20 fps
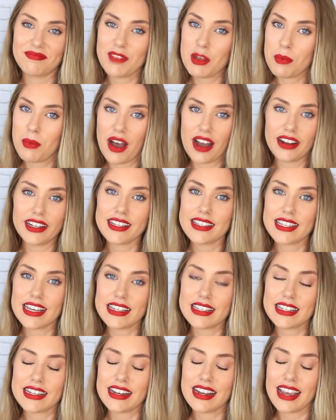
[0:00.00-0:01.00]
The party
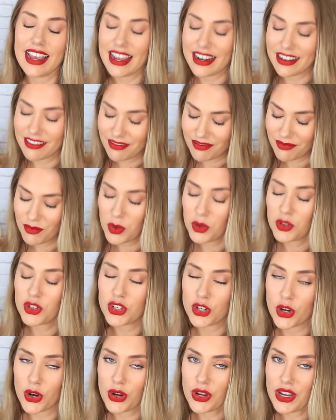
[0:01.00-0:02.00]
season, it will
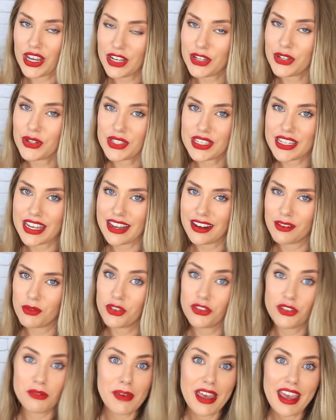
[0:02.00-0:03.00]
show in your skin.
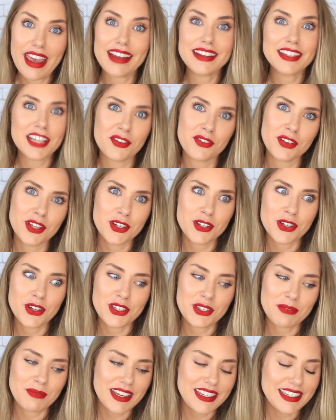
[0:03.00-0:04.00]
Well, for me, it definitely
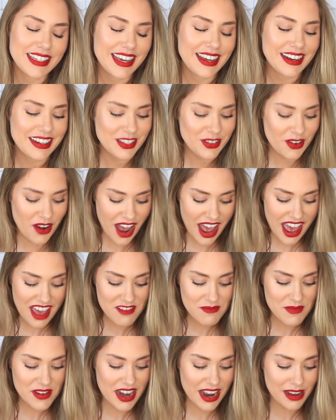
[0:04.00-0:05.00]
shows in my skin. So I
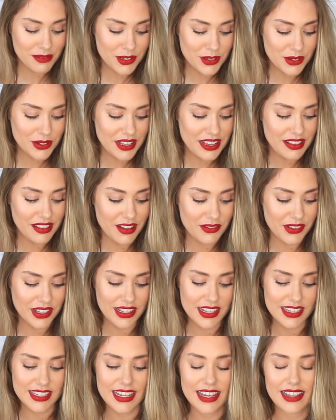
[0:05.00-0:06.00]
have been absolutely
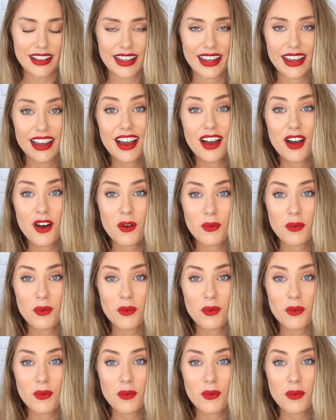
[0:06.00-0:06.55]
loving this lately.